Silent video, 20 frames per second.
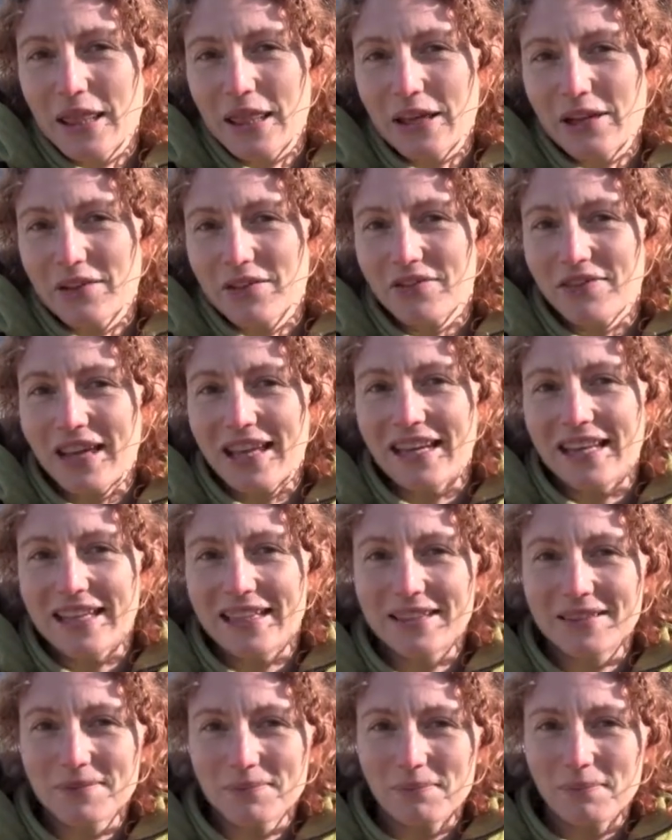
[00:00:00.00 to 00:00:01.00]
They're fed
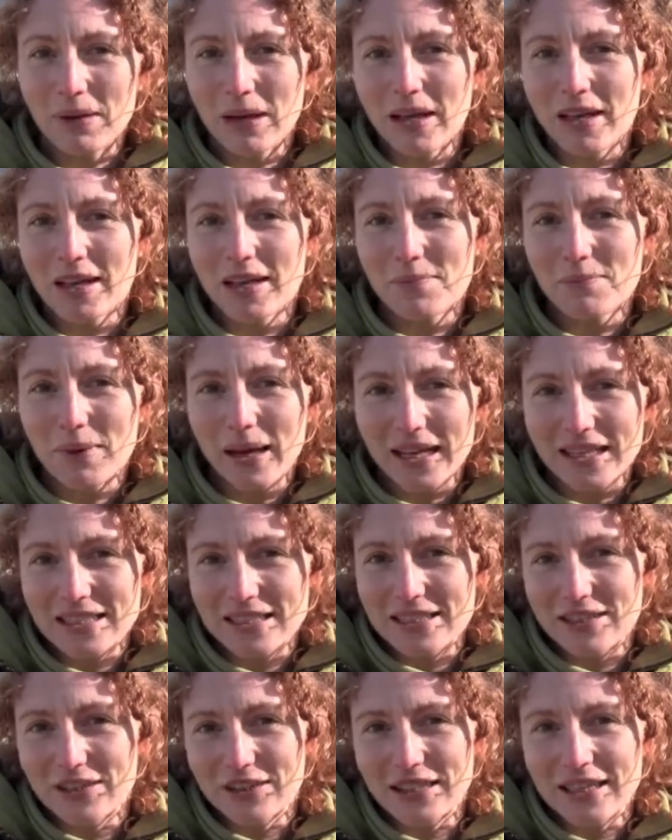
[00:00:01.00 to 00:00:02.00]
by
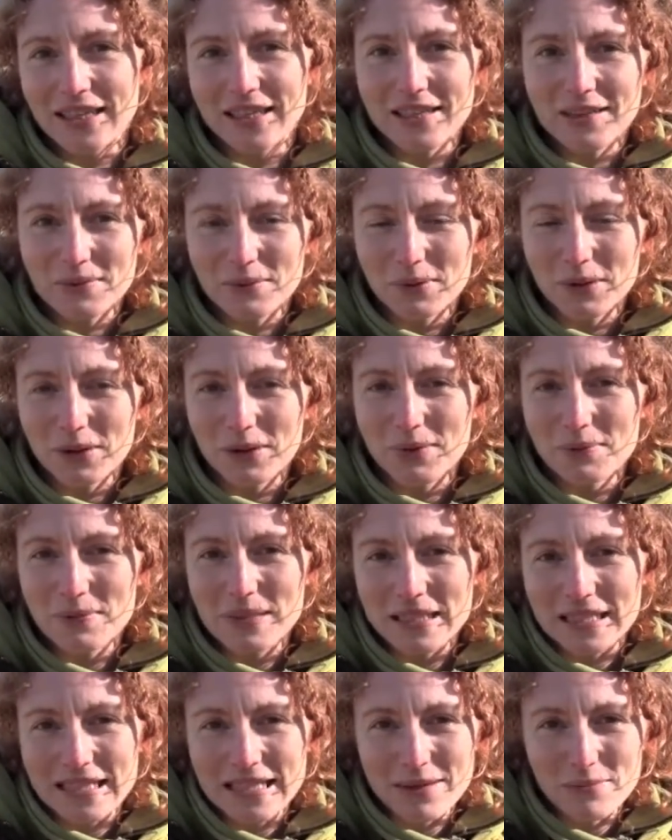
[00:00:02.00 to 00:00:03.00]
bacteria and
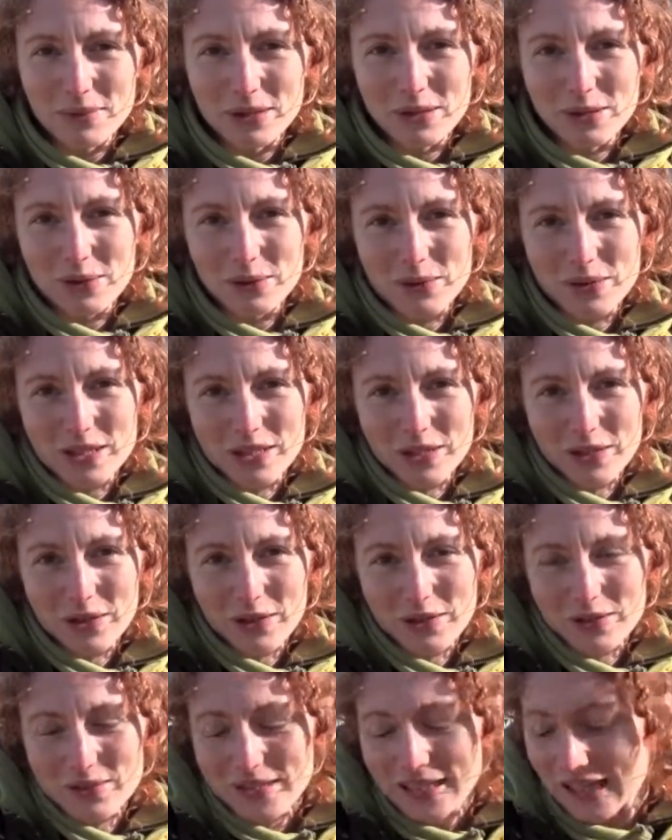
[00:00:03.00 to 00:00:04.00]
worms and nematodes and
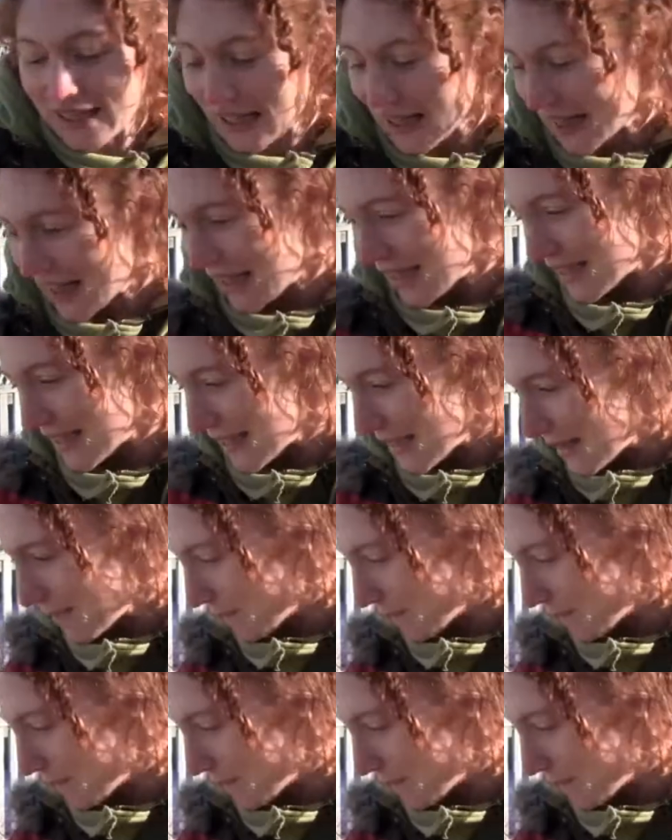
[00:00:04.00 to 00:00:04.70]
all those kind of things.